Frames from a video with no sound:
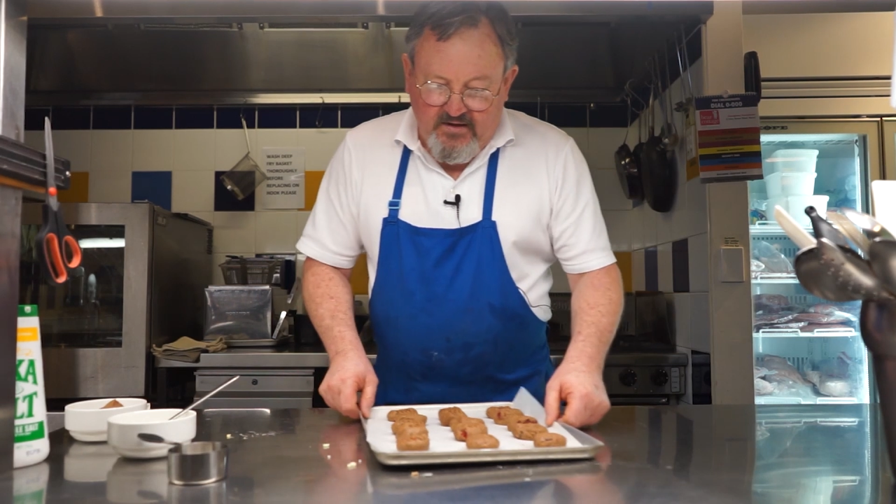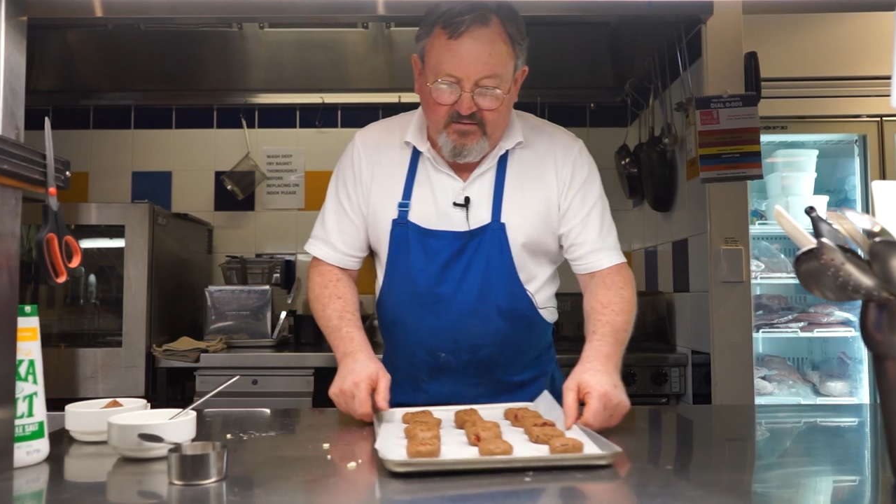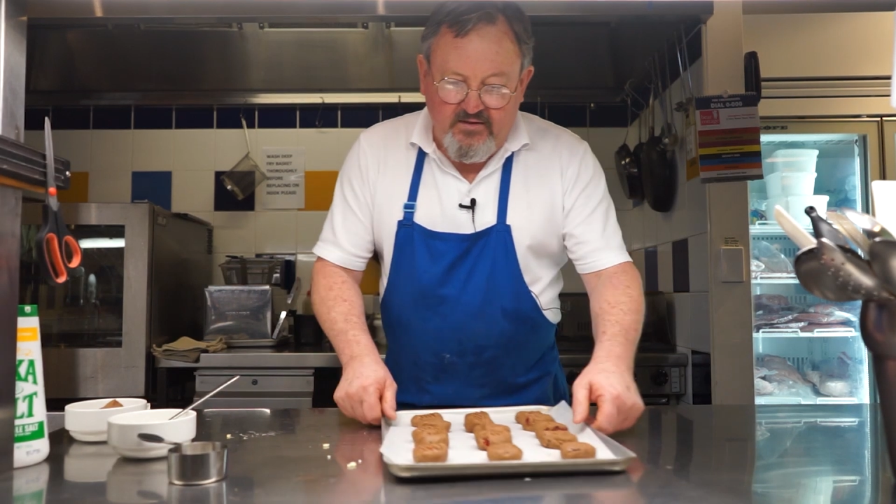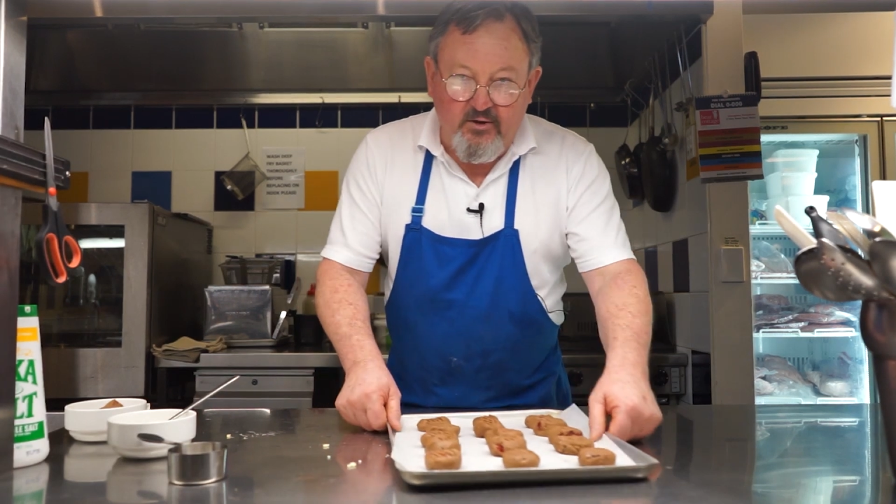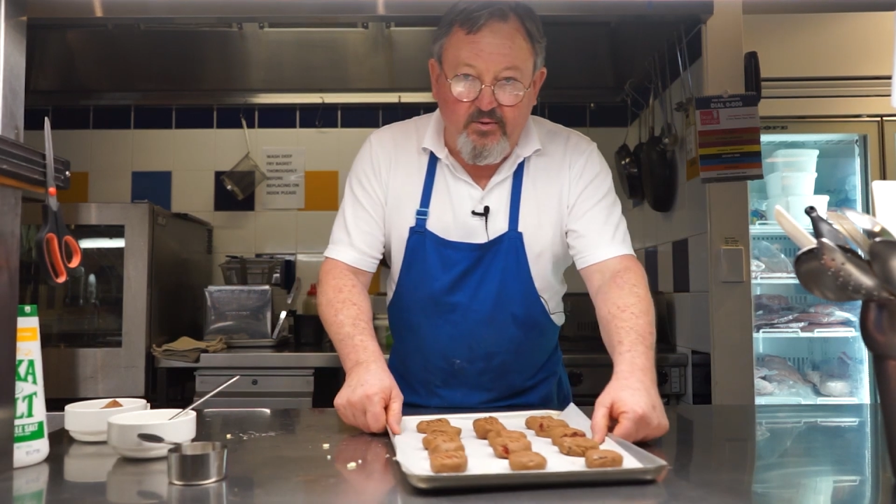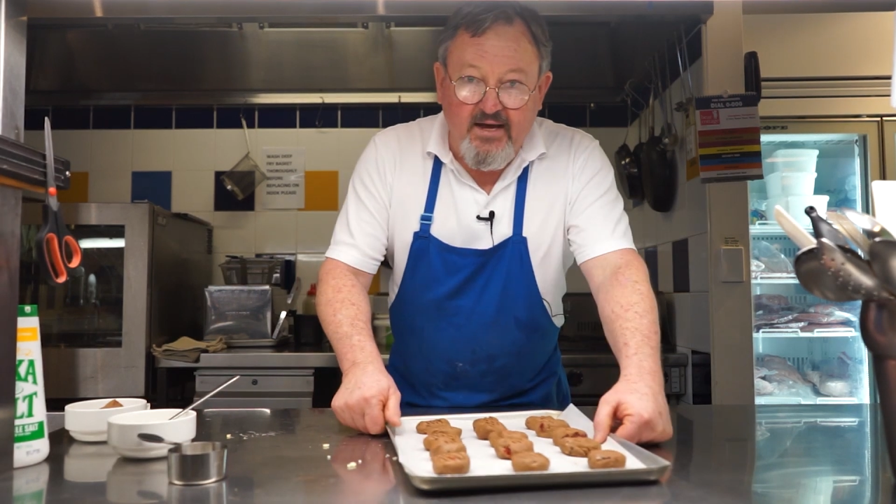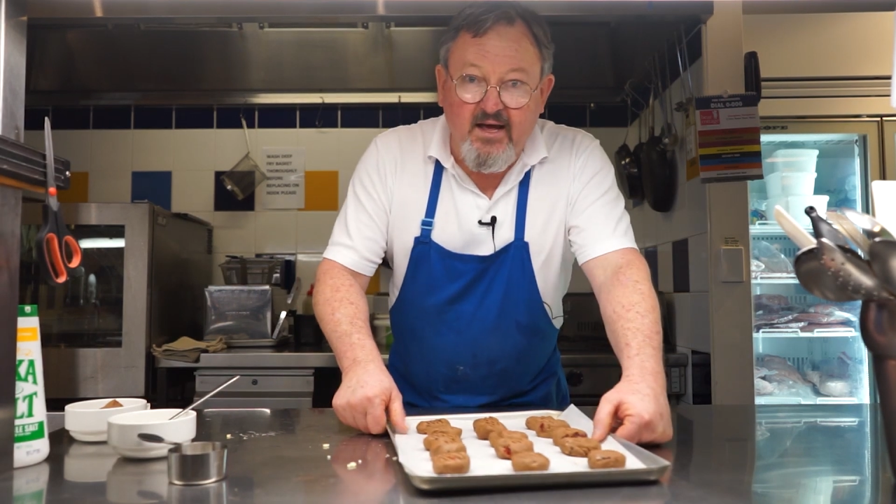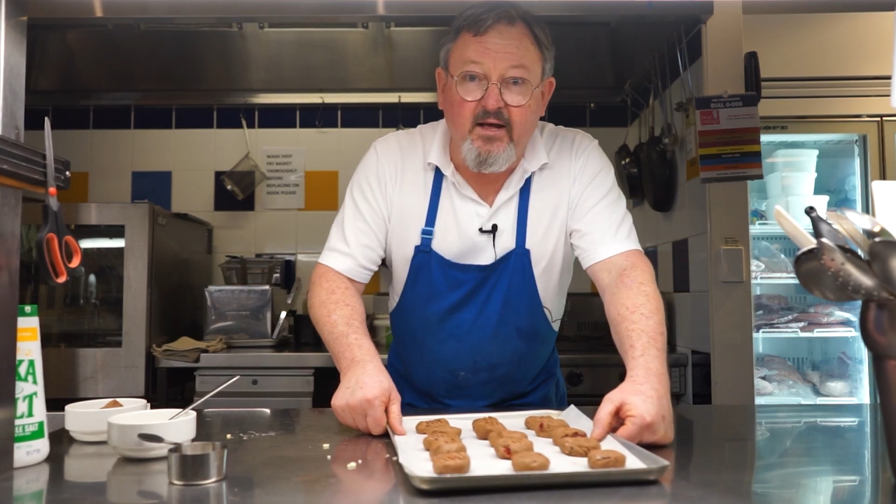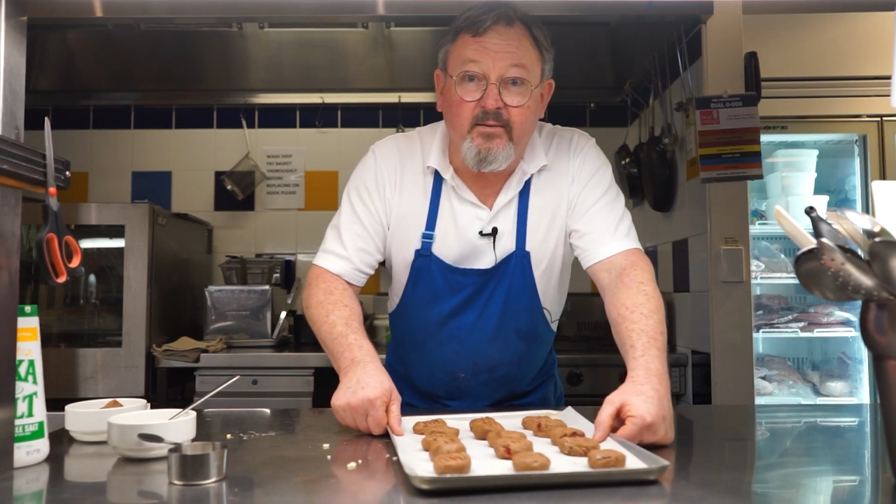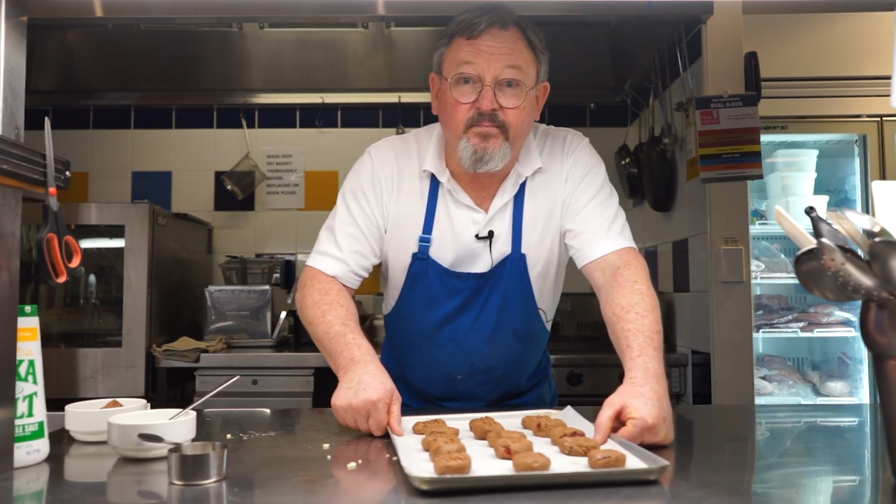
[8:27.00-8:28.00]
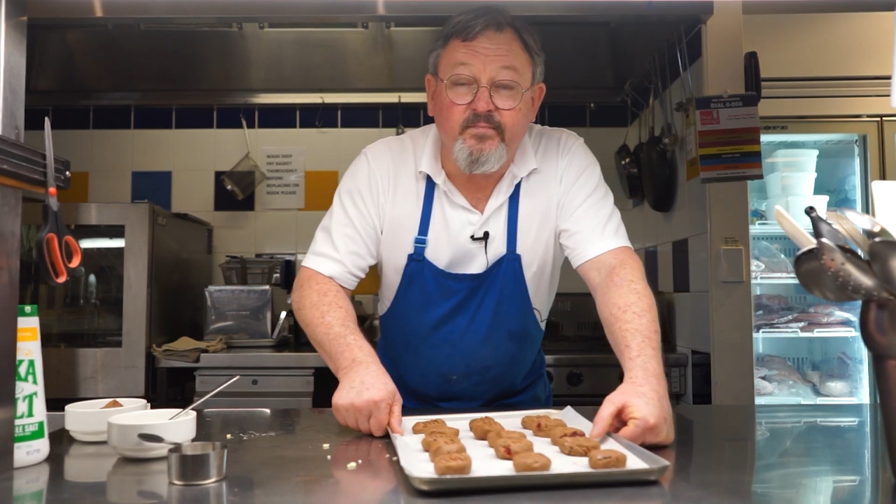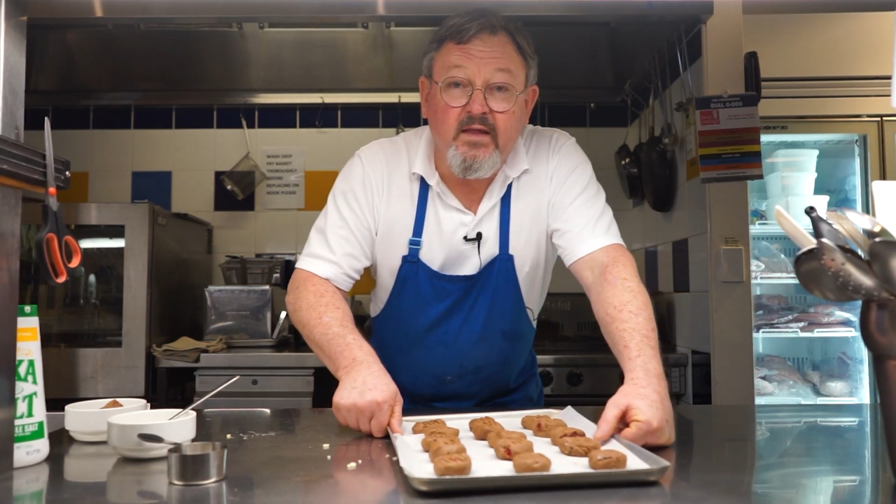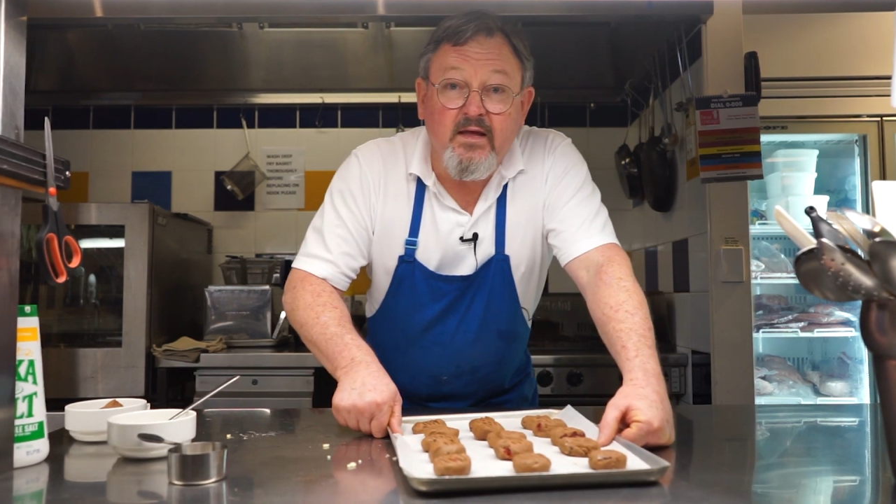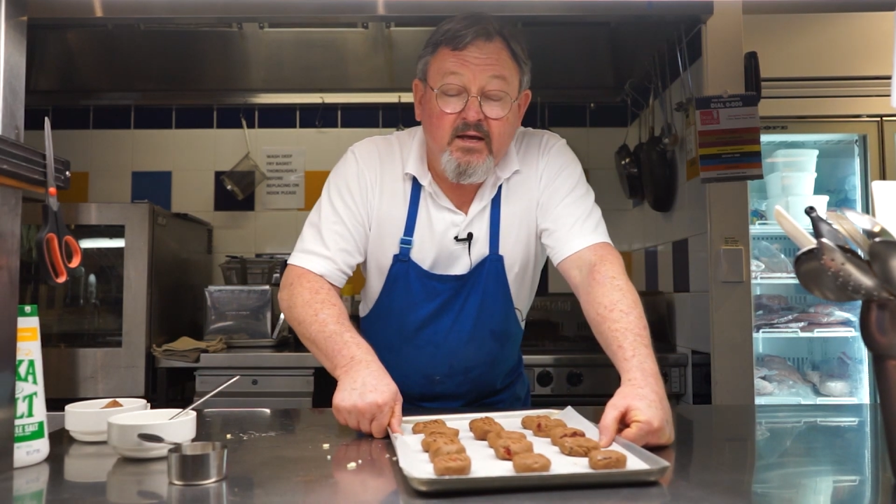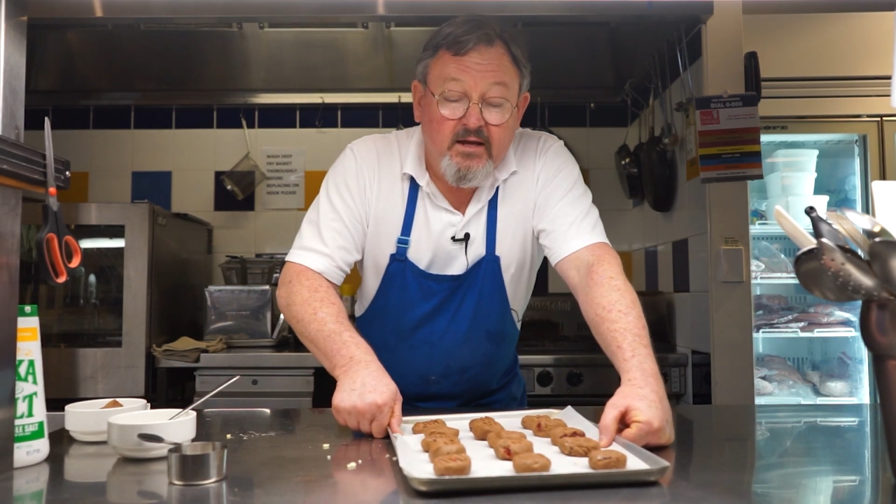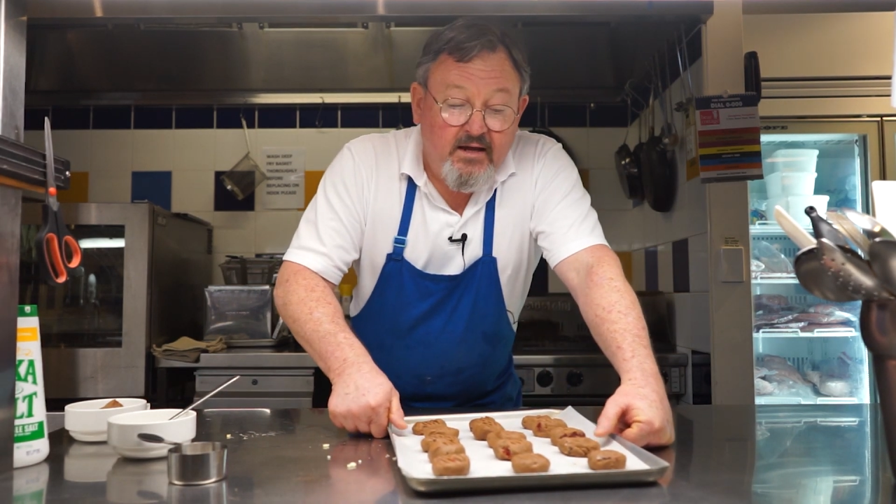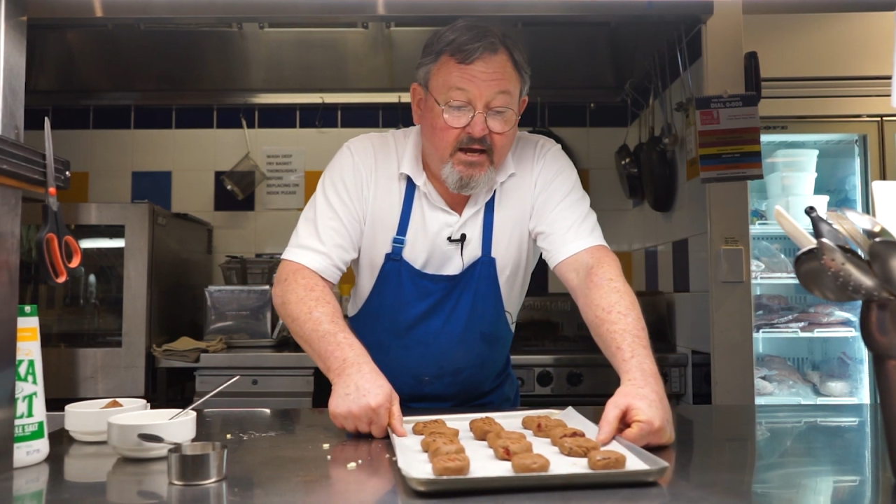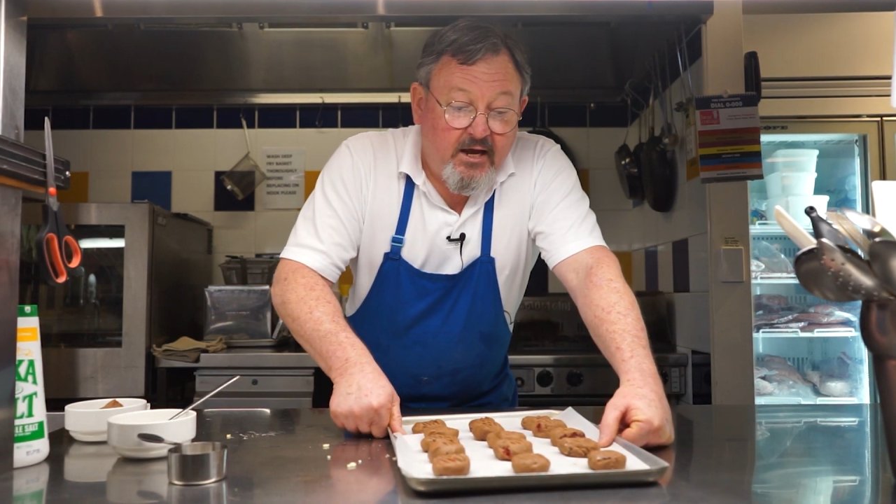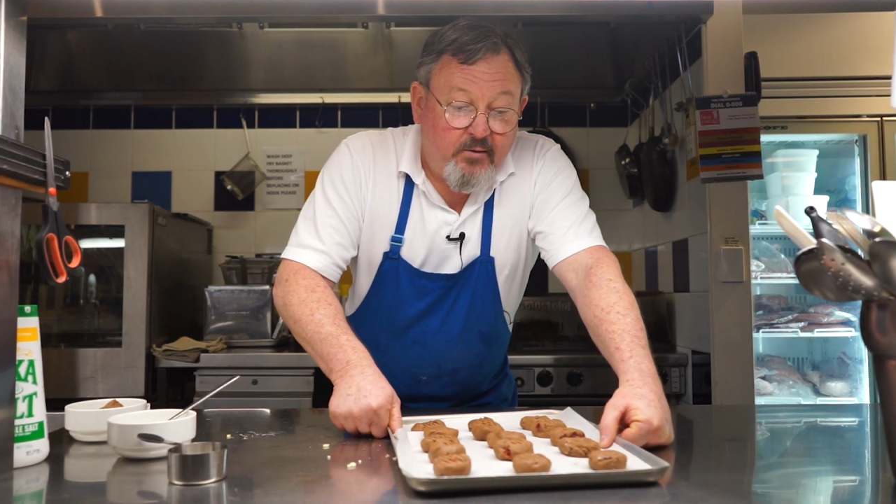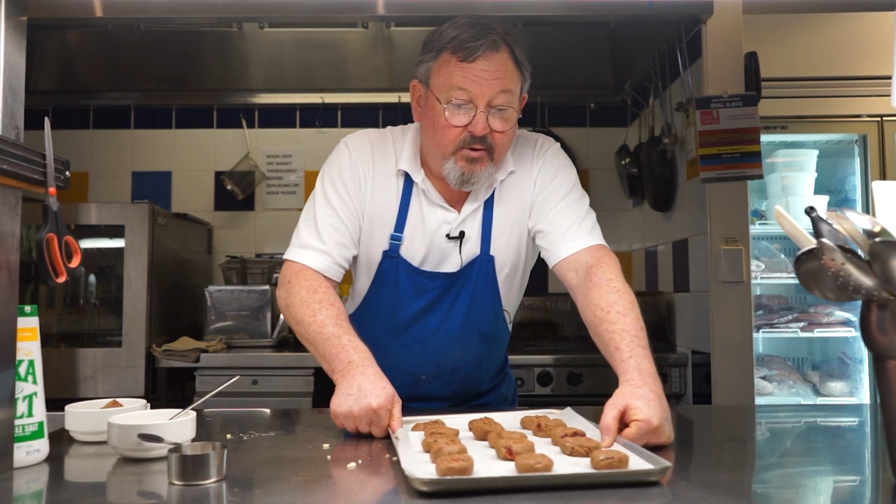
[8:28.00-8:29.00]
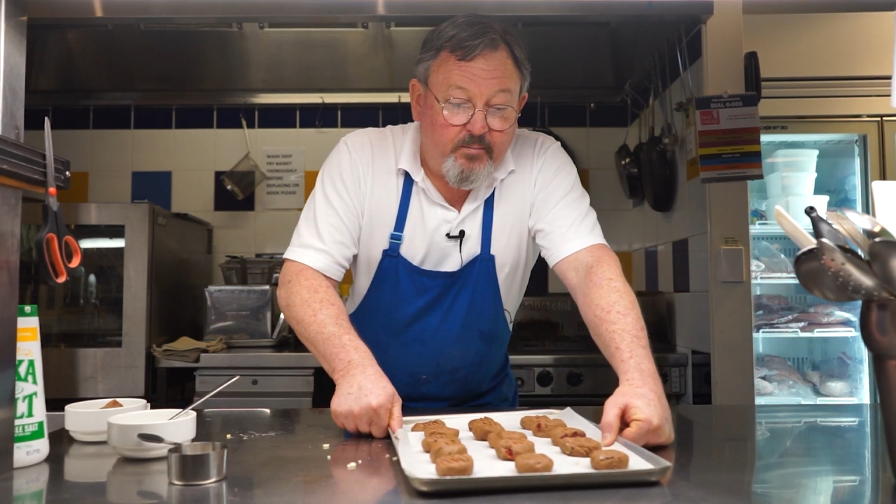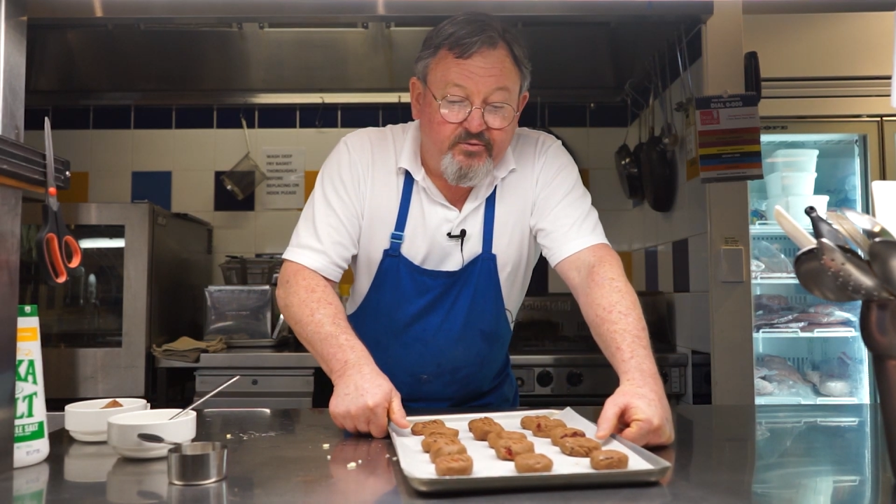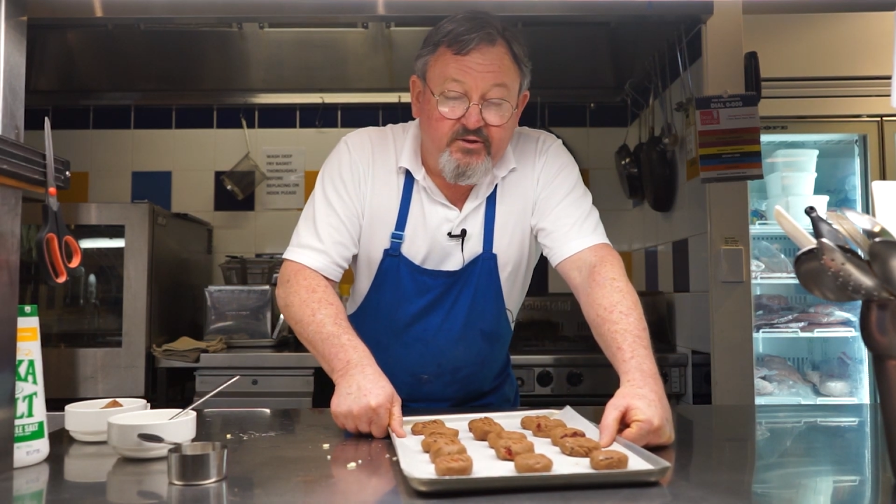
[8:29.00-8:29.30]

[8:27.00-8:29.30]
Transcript: There we are. We put